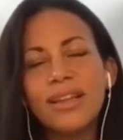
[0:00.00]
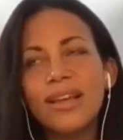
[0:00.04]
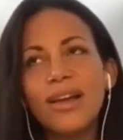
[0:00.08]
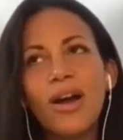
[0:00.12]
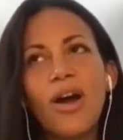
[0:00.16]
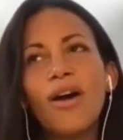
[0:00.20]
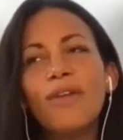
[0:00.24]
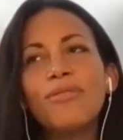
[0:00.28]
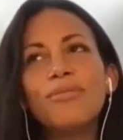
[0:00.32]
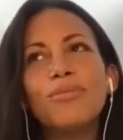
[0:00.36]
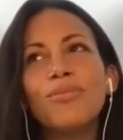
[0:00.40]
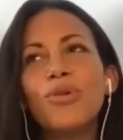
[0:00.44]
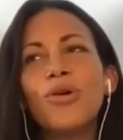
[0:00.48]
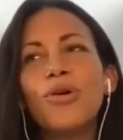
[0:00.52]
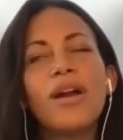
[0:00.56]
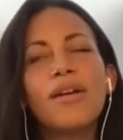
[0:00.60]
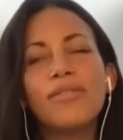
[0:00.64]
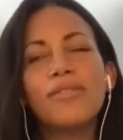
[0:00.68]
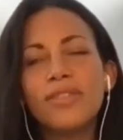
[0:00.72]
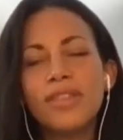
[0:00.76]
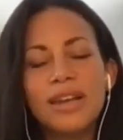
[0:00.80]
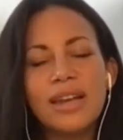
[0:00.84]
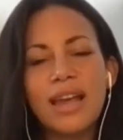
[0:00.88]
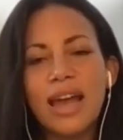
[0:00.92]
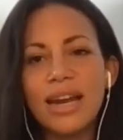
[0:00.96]
More
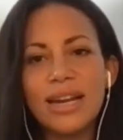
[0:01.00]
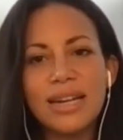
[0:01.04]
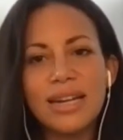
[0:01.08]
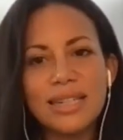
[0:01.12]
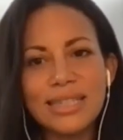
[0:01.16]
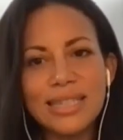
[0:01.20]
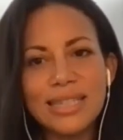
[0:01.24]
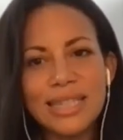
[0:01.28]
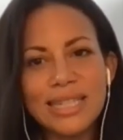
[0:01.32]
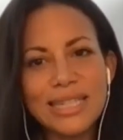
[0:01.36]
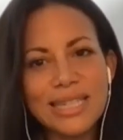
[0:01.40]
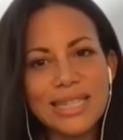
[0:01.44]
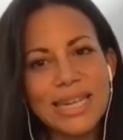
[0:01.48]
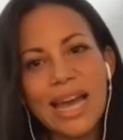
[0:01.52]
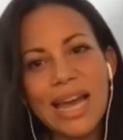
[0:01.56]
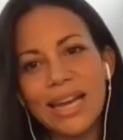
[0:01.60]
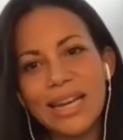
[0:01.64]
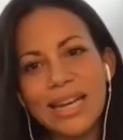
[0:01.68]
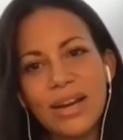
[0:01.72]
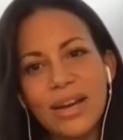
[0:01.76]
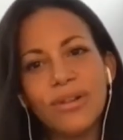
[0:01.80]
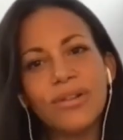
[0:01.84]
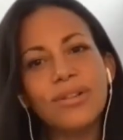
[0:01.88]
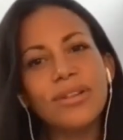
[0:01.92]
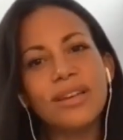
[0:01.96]
often than not, it's not
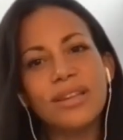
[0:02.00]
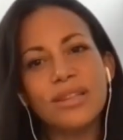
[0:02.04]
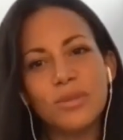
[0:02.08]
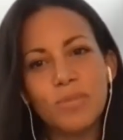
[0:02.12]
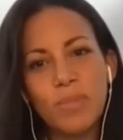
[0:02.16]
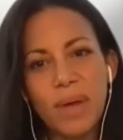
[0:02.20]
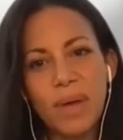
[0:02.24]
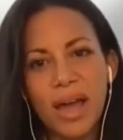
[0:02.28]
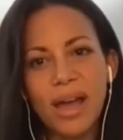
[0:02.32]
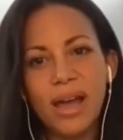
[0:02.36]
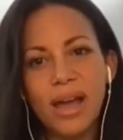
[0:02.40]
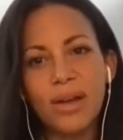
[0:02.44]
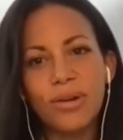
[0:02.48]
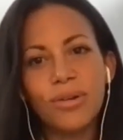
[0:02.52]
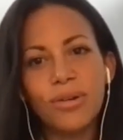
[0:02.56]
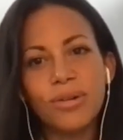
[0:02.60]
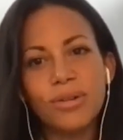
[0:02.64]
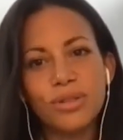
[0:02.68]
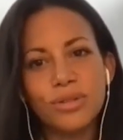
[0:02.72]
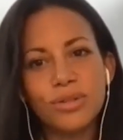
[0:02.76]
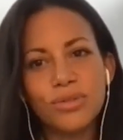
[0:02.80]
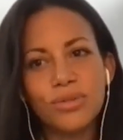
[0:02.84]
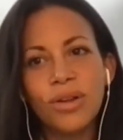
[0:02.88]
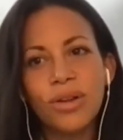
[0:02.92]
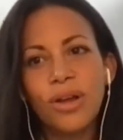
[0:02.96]
nearly as bad or
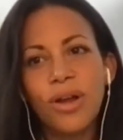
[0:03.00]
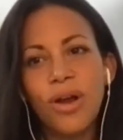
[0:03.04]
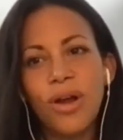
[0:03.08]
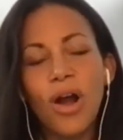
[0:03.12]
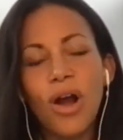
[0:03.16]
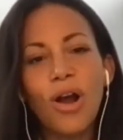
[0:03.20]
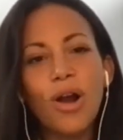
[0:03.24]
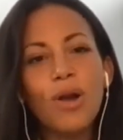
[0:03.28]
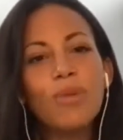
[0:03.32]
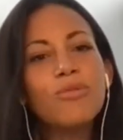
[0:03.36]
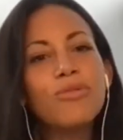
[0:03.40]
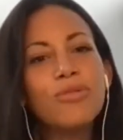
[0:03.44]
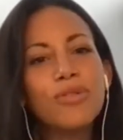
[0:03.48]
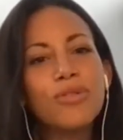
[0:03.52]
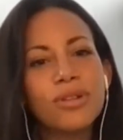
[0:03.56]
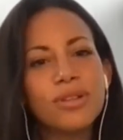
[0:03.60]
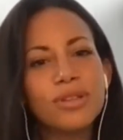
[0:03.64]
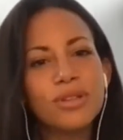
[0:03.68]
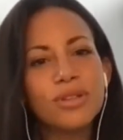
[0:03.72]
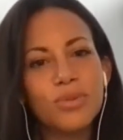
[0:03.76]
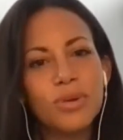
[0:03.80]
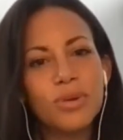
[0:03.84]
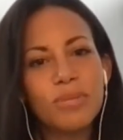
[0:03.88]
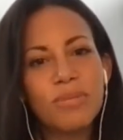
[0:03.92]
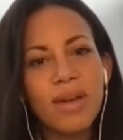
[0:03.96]
as harmful
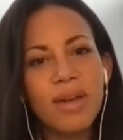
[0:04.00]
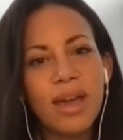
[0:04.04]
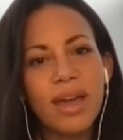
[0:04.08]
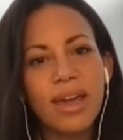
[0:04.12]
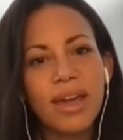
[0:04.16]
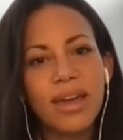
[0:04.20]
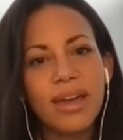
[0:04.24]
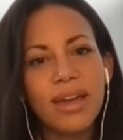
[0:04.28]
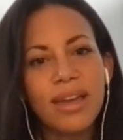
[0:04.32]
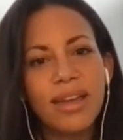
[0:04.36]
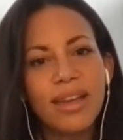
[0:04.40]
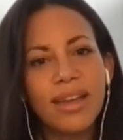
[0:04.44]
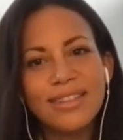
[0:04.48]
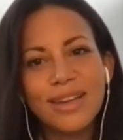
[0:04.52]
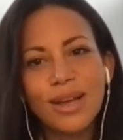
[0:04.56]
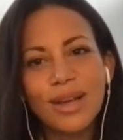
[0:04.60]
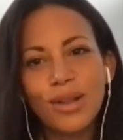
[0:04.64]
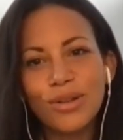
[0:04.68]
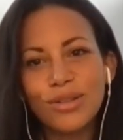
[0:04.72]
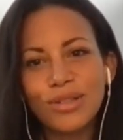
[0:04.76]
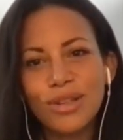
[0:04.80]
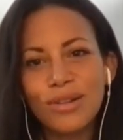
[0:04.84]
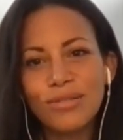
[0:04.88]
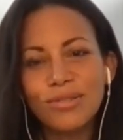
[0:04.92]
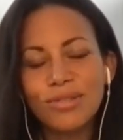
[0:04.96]
as we may tell
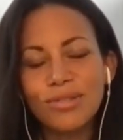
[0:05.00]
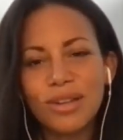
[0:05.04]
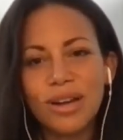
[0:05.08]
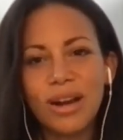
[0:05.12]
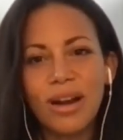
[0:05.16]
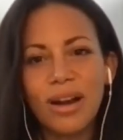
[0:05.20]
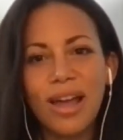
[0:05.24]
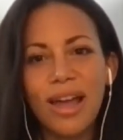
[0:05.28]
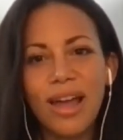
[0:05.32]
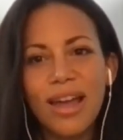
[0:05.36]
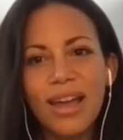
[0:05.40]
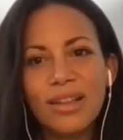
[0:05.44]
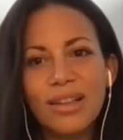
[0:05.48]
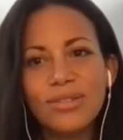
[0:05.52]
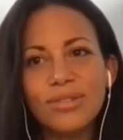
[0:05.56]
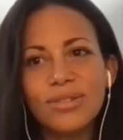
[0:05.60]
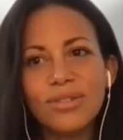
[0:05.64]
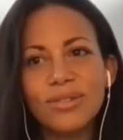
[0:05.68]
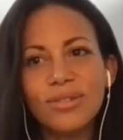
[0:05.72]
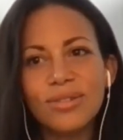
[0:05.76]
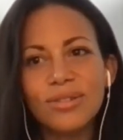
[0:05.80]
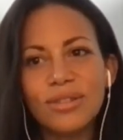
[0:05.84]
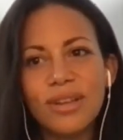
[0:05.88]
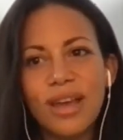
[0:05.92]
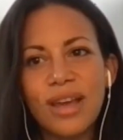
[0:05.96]
ourselves in our head.
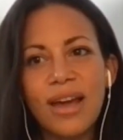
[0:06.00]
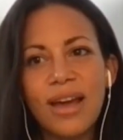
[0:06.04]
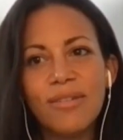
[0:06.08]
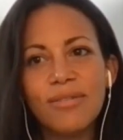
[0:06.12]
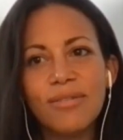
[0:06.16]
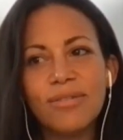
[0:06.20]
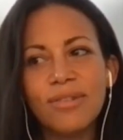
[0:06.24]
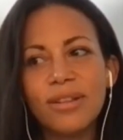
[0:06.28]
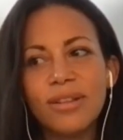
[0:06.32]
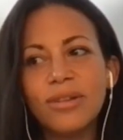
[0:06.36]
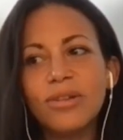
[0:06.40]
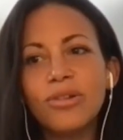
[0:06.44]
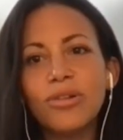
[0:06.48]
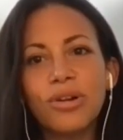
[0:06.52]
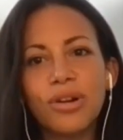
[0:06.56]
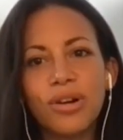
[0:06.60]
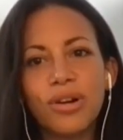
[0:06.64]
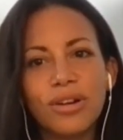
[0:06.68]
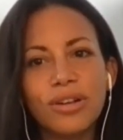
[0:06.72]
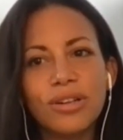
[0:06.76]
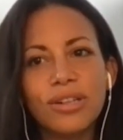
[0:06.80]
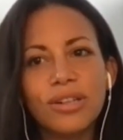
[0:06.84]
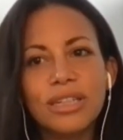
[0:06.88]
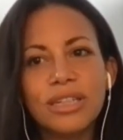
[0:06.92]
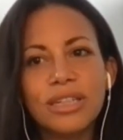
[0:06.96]
So have a little
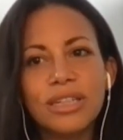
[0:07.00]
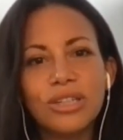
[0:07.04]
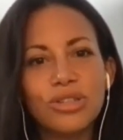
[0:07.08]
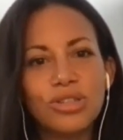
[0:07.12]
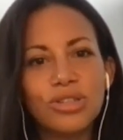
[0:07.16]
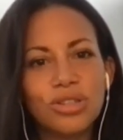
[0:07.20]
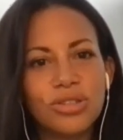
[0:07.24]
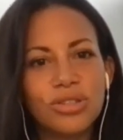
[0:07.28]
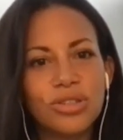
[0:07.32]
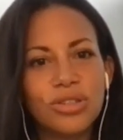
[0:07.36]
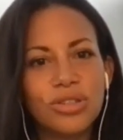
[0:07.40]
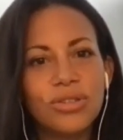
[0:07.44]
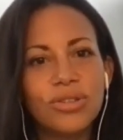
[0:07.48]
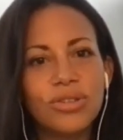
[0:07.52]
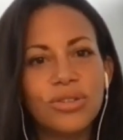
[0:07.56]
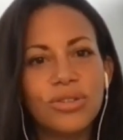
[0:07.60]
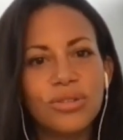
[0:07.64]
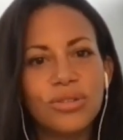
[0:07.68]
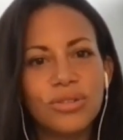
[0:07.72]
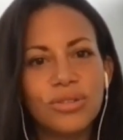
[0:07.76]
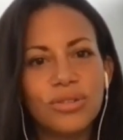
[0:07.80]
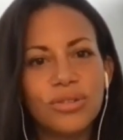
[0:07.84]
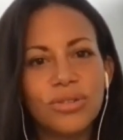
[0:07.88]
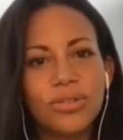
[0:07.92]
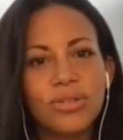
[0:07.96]
courage
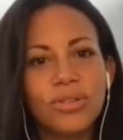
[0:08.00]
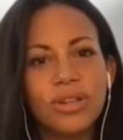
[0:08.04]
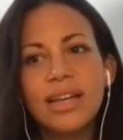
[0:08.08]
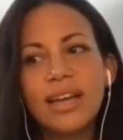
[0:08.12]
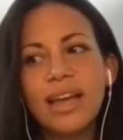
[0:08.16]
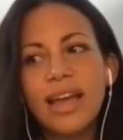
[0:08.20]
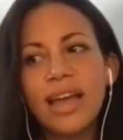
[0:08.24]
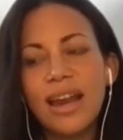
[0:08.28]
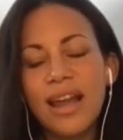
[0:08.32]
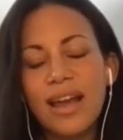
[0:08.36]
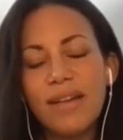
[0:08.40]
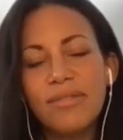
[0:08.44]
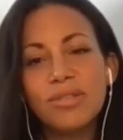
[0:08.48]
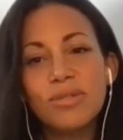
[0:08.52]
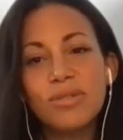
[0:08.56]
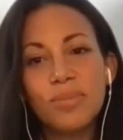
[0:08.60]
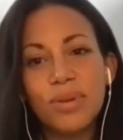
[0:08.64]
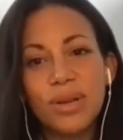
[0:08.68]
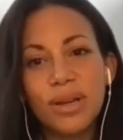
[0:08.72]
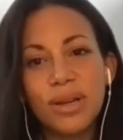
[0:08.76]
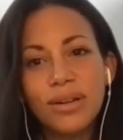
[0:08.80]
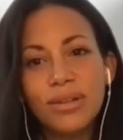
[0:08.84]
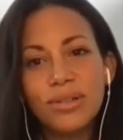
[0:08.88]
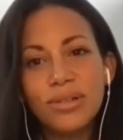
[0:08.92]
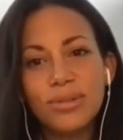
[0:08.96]
too, and have some
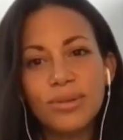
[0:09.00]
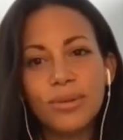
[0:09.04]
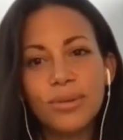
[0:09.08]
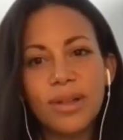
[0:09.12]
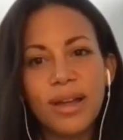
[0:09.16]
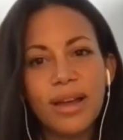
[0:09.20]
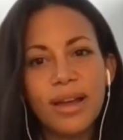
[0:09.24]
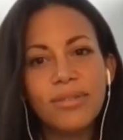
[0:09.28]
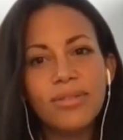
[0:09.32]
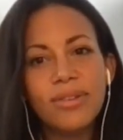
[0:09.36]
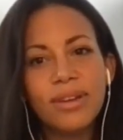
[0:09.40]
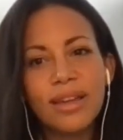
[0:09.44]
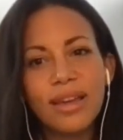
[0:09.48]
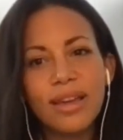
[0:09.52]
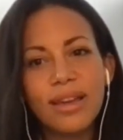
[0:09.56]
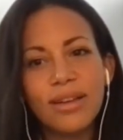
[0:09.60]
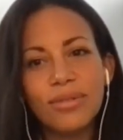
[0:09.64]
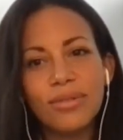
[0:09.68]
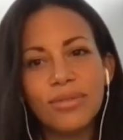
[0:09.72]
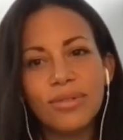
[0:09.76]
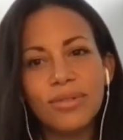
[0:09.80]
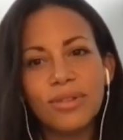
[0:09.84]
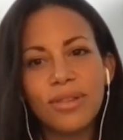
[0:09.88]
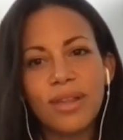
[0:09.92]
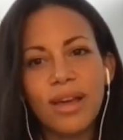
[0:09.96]
peers who will
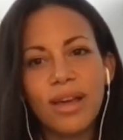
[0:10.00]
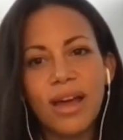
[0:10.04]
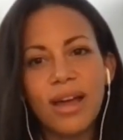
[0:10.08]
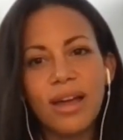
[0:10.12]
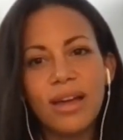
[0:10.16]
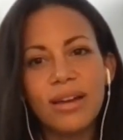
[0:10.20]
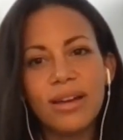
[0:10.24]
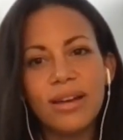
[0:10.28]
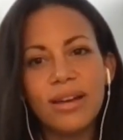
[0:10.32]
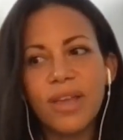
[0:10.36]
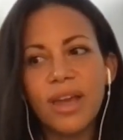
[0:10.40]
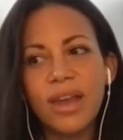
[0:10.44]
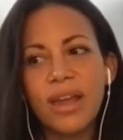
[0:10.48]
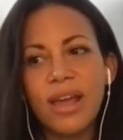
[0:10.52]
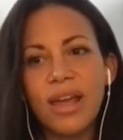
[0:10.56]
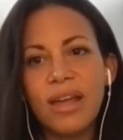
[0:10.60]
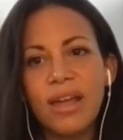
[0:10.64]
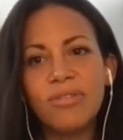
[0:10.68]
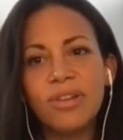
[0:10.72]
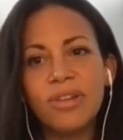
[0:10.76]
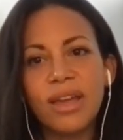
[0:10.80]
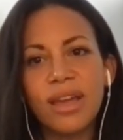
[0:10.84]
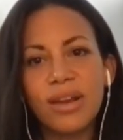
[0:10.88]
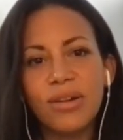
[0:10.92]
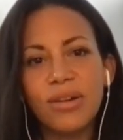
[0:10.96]
advocate for that and
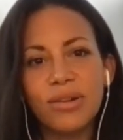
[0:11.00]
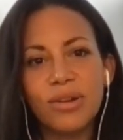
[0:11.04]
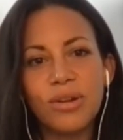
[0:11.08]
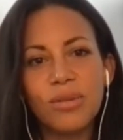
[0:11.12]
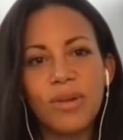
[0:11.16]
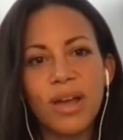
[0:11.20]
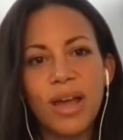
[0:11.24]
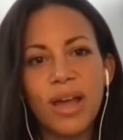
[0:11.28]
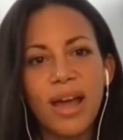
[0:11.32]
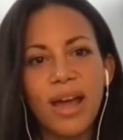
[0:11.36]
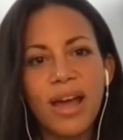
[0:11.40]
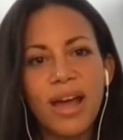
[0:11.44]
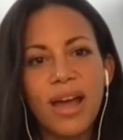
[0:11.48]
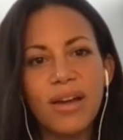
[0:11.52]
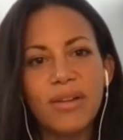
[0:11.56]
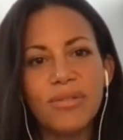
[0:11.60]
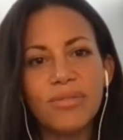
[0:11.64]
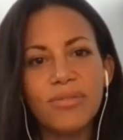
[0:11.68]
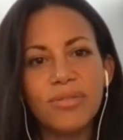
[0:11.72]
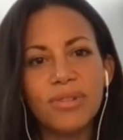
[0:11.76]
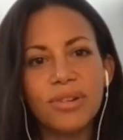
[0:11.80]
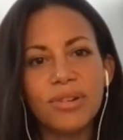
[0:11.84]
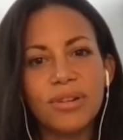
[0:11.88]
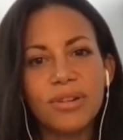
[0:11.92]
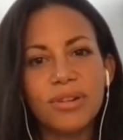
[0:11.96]
advocate on your behalf
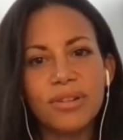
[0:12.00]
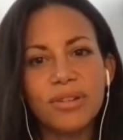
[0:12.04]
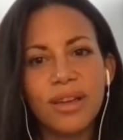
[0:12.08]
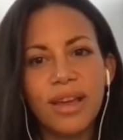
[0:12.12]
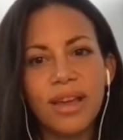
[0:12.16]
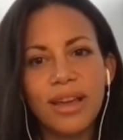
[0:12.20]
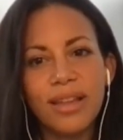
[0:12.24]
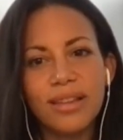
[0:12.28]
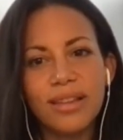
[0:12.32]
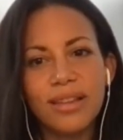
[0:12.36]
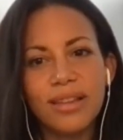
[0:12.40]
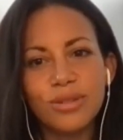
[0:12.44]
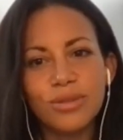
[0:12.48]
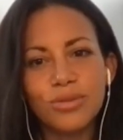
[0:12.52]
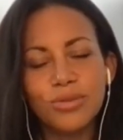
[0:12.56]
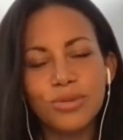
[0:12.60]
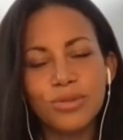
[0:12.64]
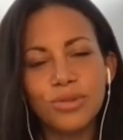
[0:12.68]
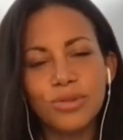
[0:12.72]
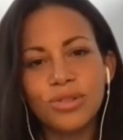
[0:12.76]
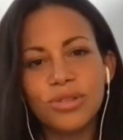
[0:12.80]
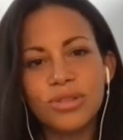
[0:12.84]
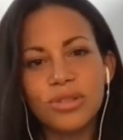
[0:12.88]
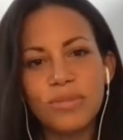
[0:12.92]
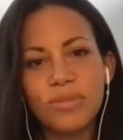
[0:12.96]
for, hey, this is
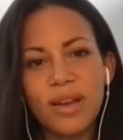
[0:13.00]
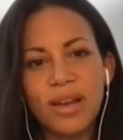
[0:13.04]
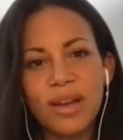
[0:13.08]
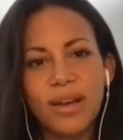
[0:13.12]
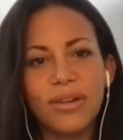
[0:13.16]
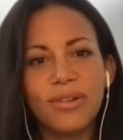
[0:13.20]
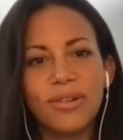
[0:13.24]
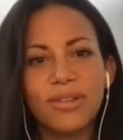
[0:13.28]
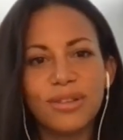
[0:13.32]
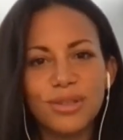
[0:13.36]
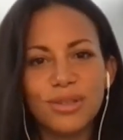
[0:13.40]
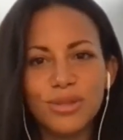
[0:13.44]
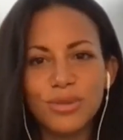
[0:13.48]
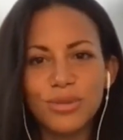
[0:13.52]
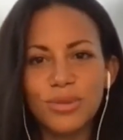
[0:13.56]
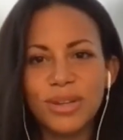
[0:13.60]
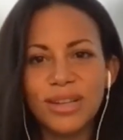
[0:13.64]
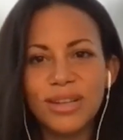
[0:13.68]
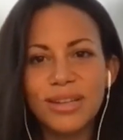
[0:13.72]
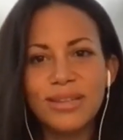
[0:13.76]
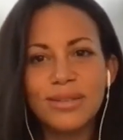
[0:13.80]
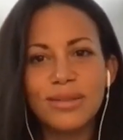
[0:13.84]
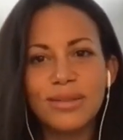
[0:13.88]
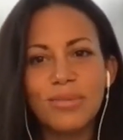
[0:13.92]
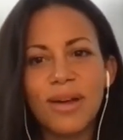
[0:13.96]
what she's about, or this is what
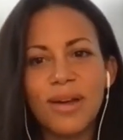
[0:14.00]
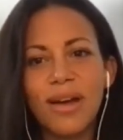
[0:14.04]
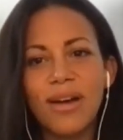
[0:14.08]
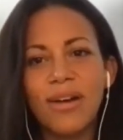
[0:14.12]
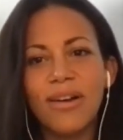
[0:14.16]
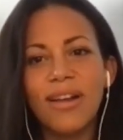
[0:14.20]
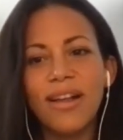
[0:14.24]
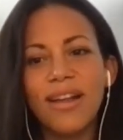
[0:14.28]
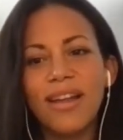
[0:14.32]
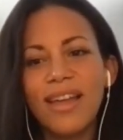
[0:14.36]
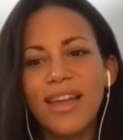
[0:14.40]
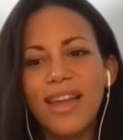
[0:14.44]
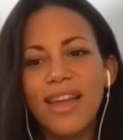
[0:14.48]
he's about.